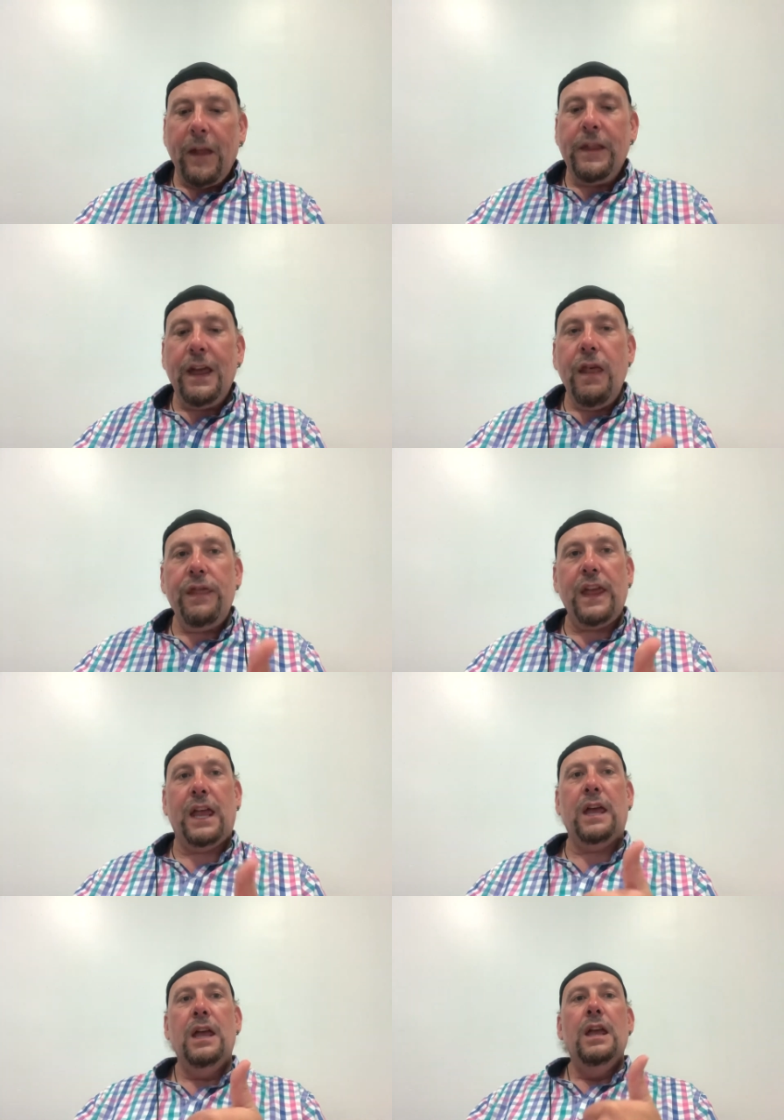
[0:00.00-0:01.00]
The other
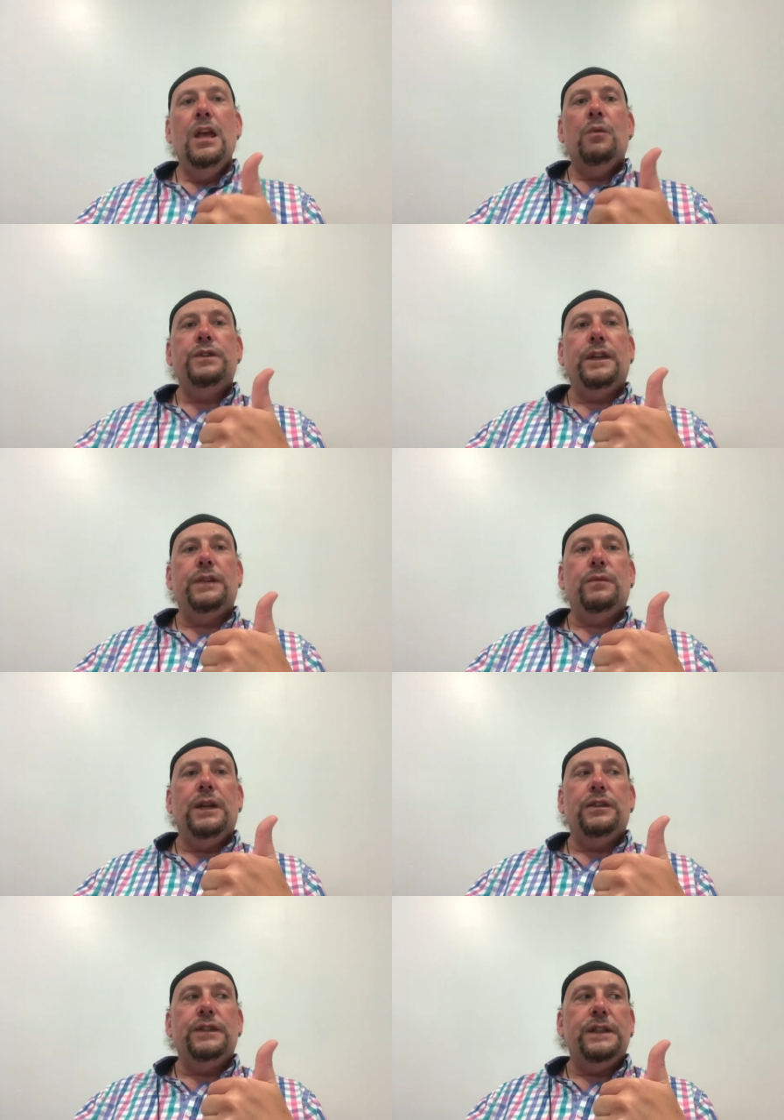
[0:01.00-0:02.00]
thing, which I think is
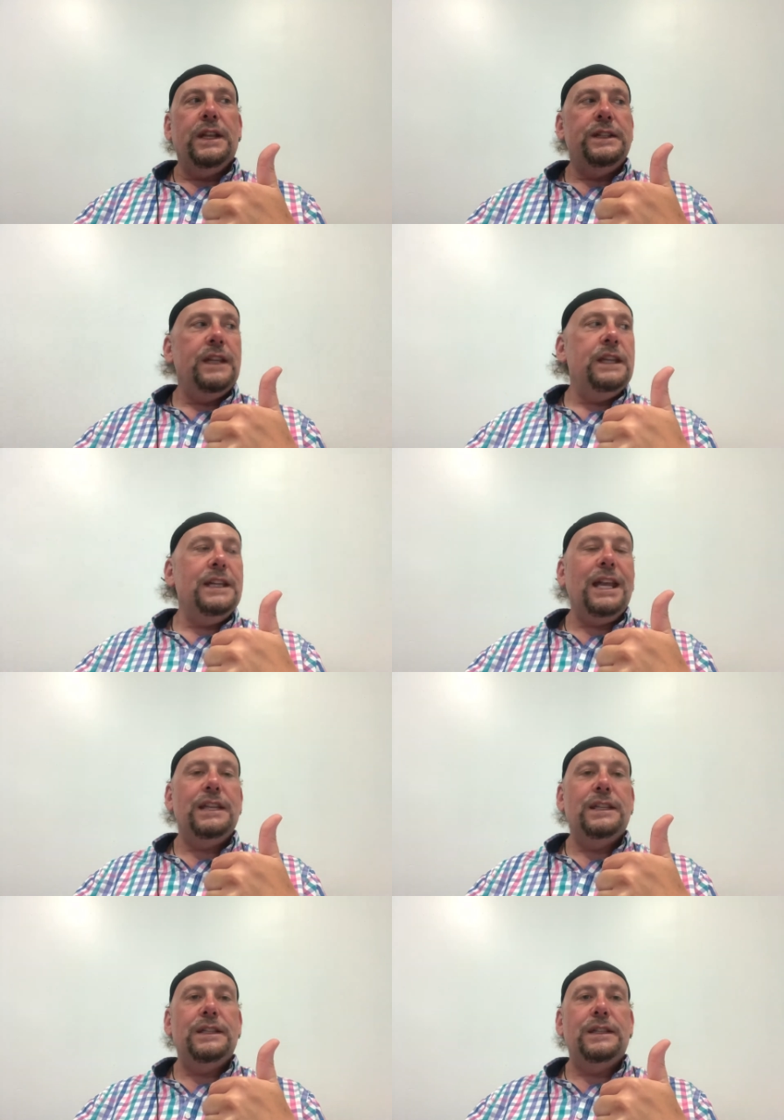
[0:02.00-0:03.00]
really interesting, is as it
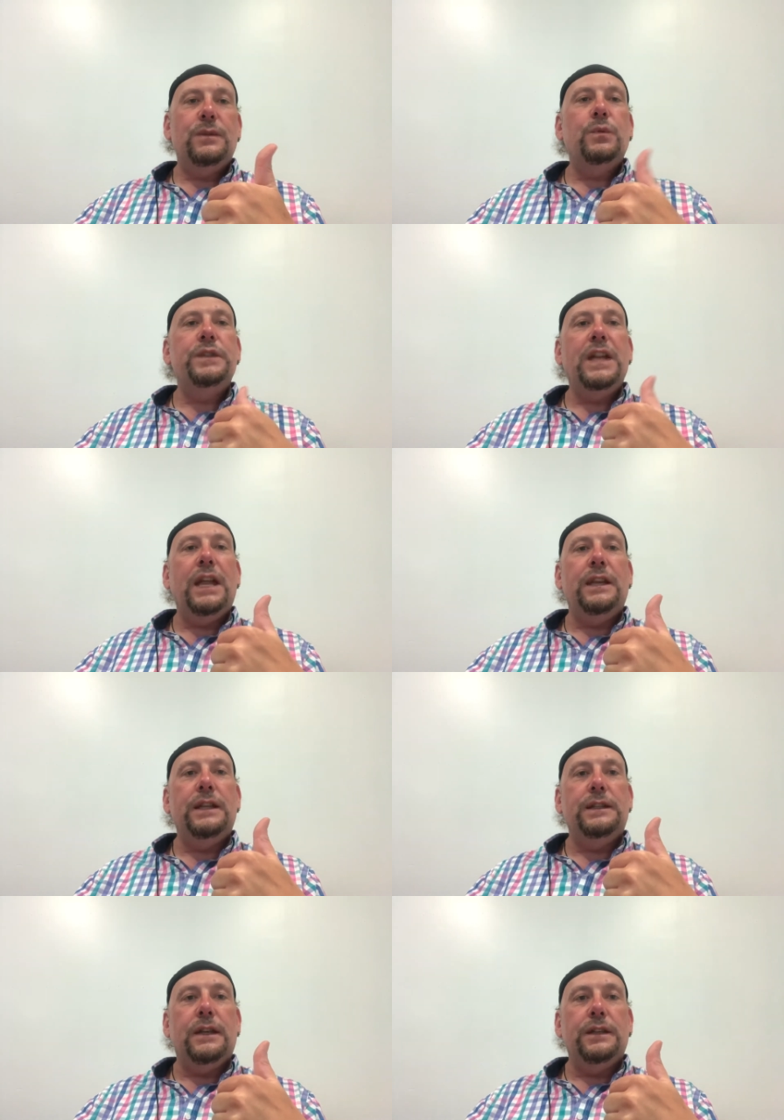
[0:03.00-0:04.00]
gets towards the end,
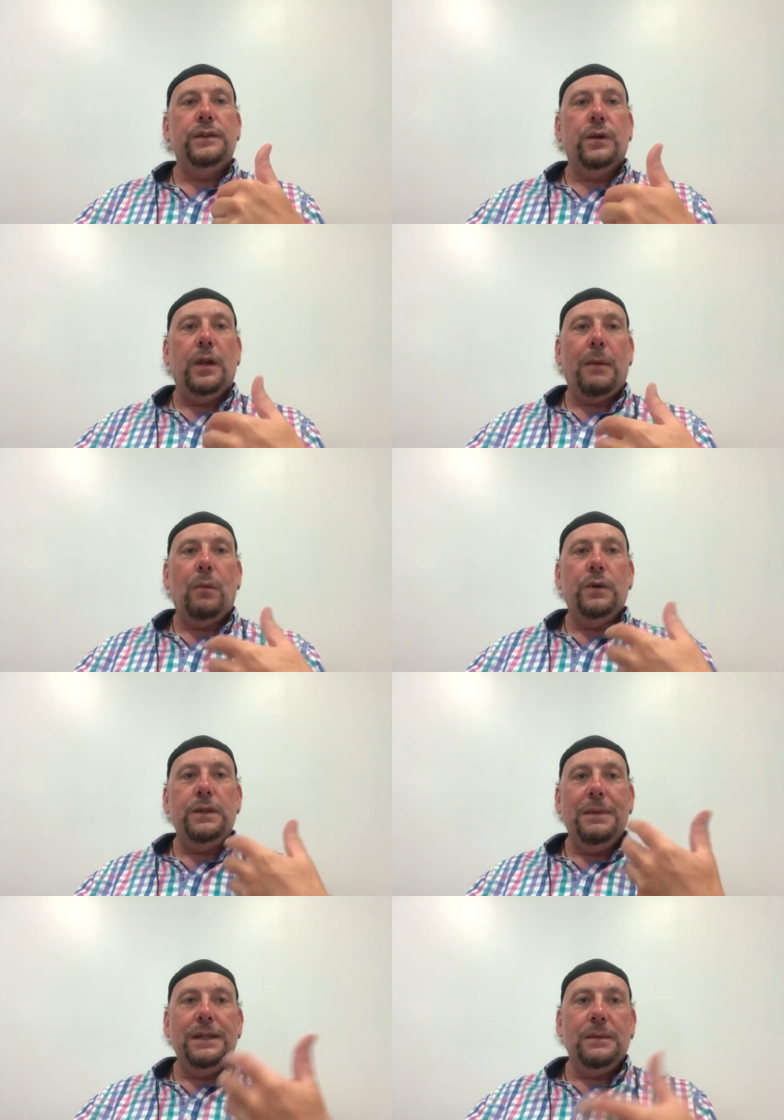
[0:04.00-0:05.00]
it starts talking about
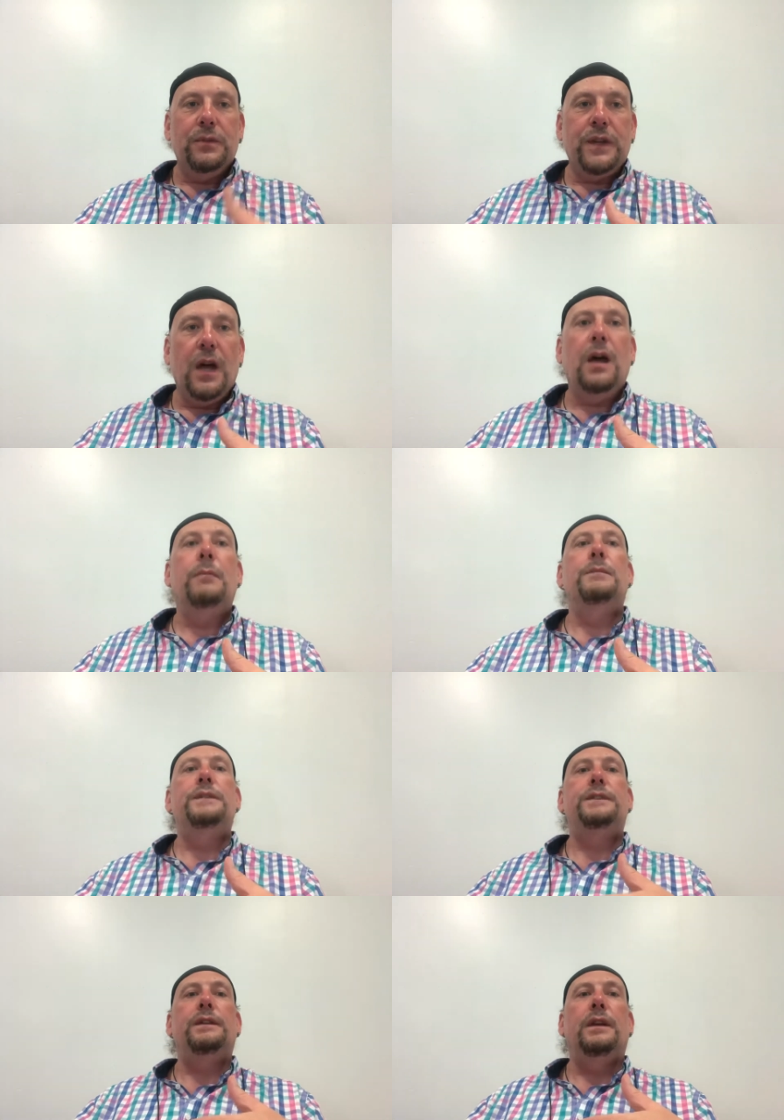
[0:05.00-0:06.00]
wanting to be in someone's
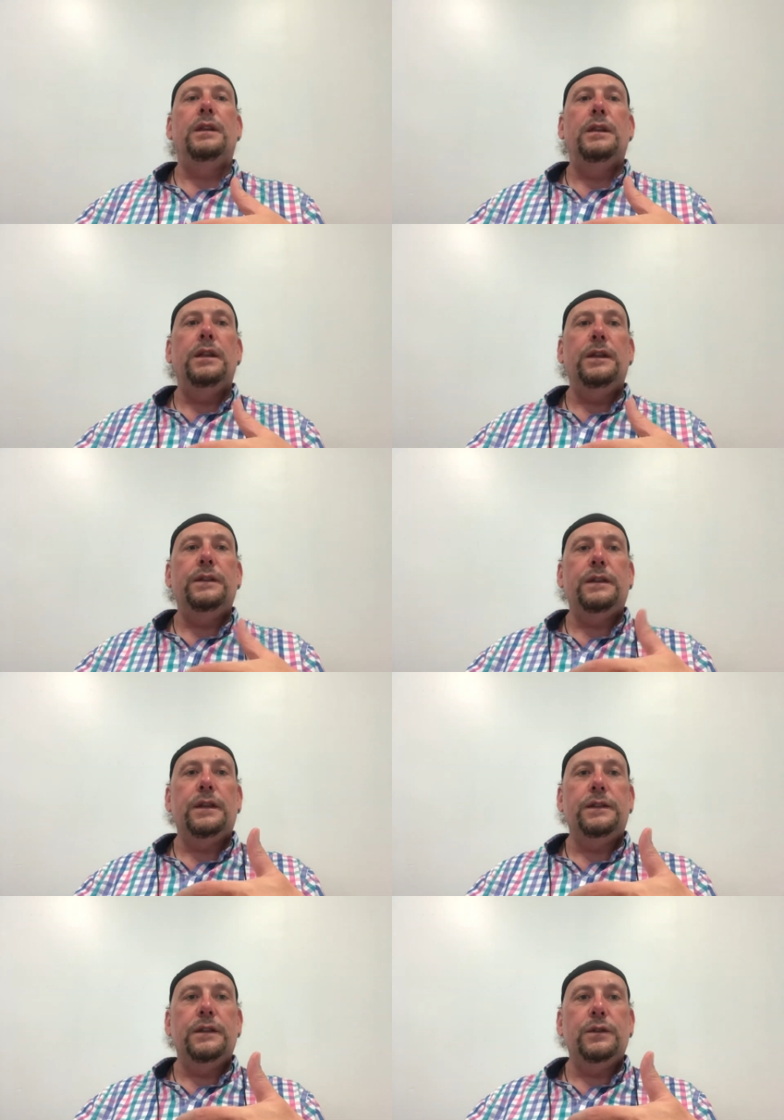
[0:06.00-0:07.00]
arms, and it
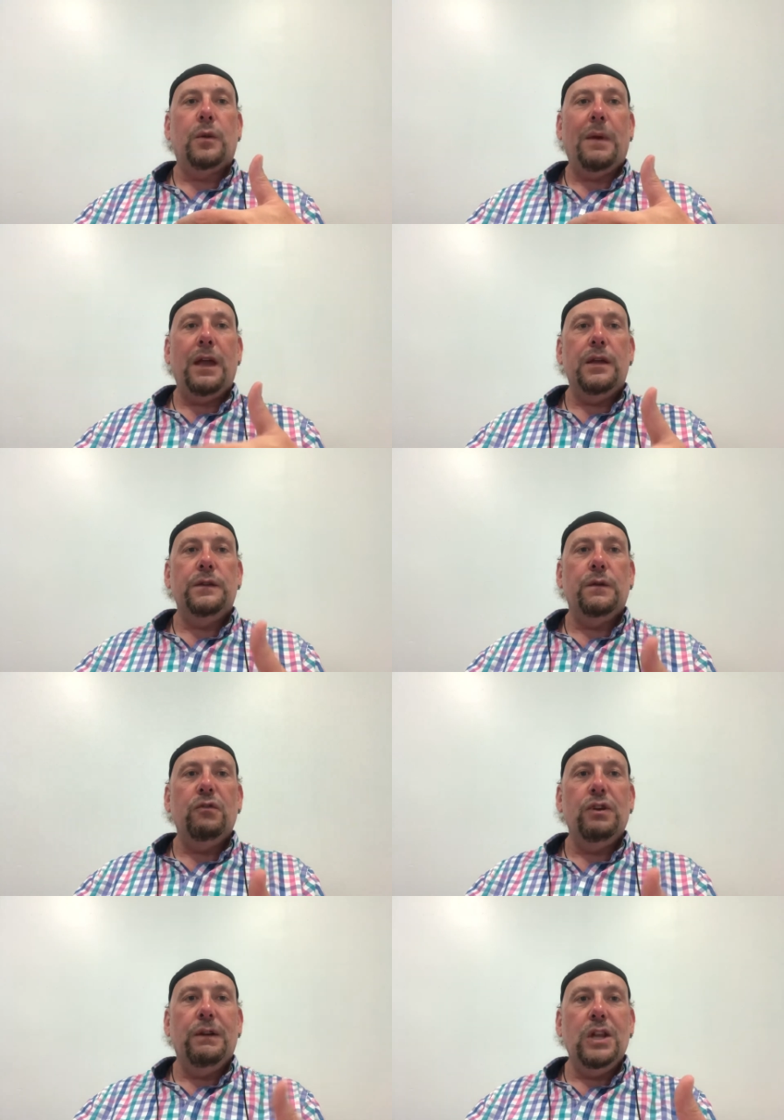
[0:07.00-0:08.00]
starts to talk about it, sort
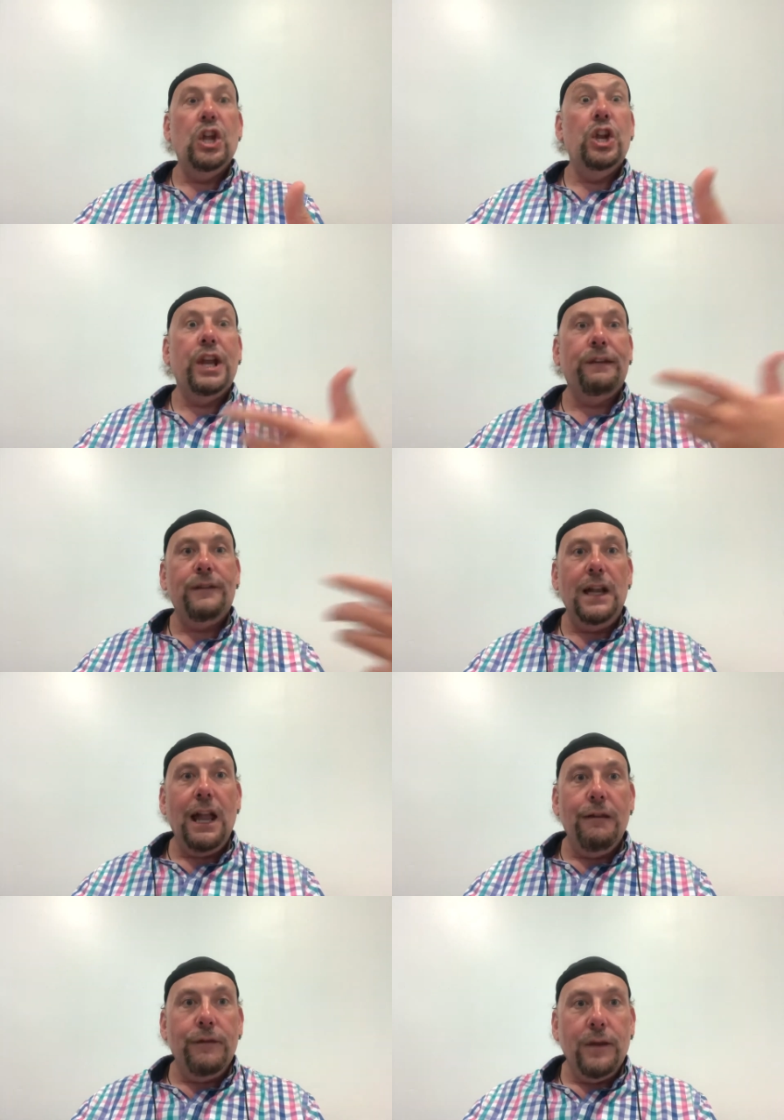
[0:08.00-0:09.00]
of, yearning for
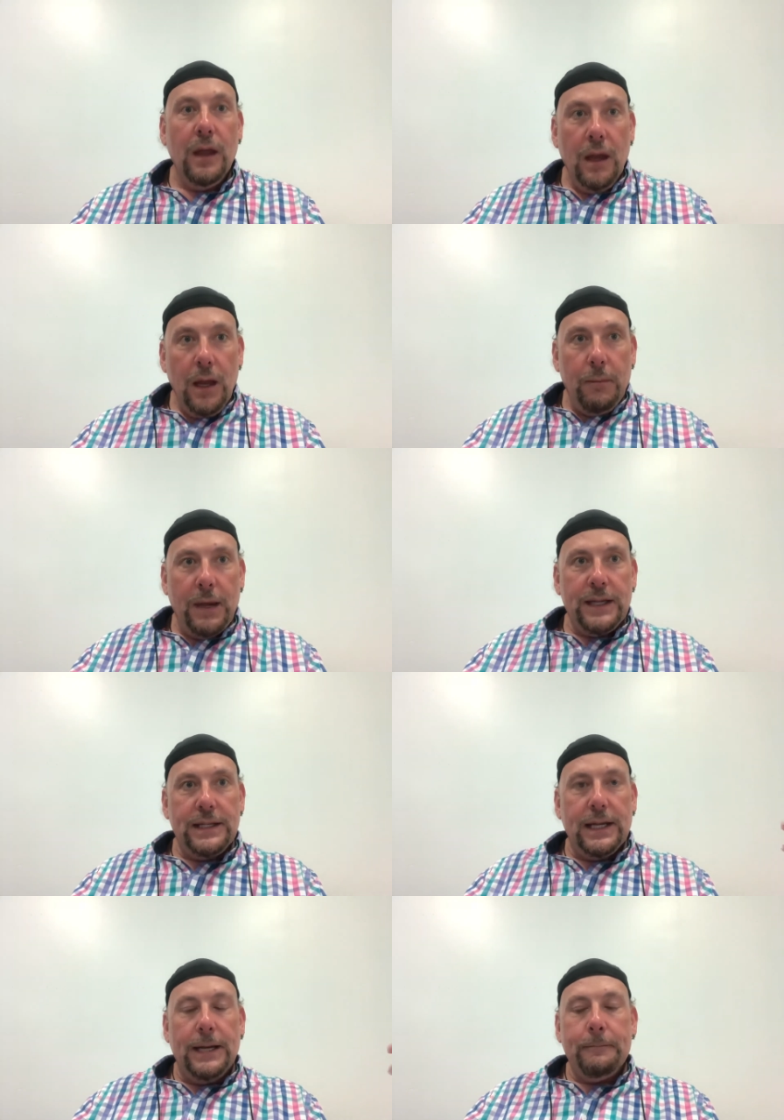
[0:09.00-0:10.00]
love,
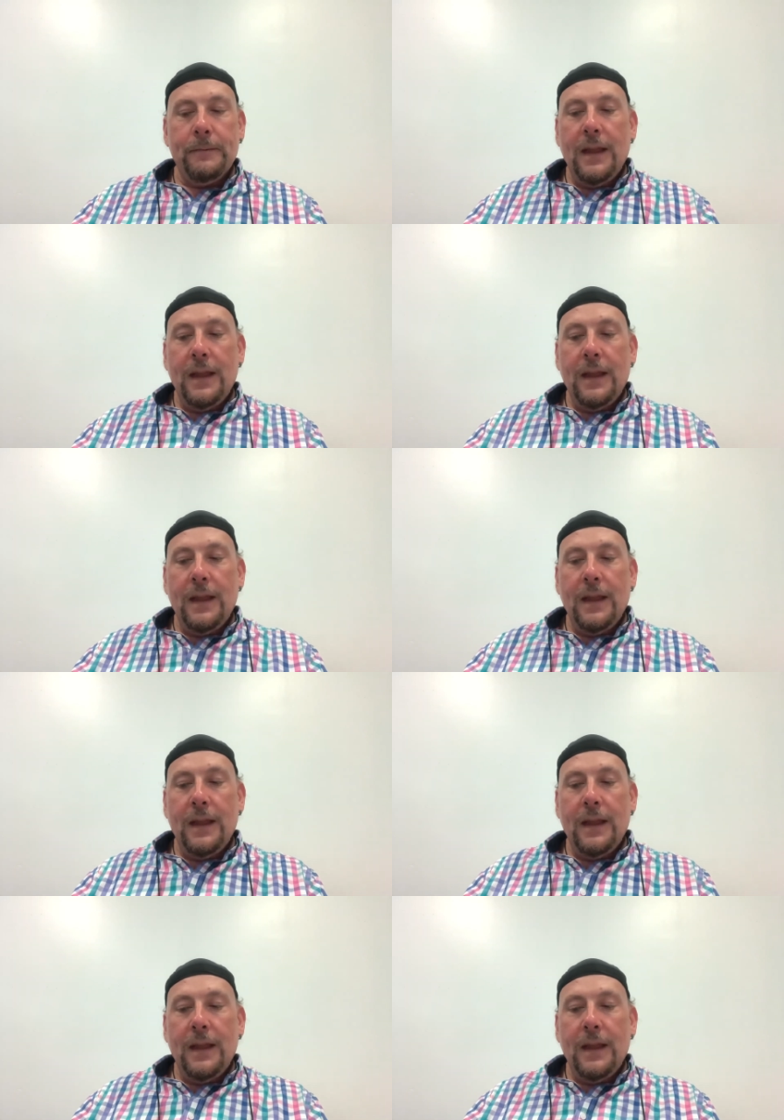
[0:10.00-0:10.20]
basically.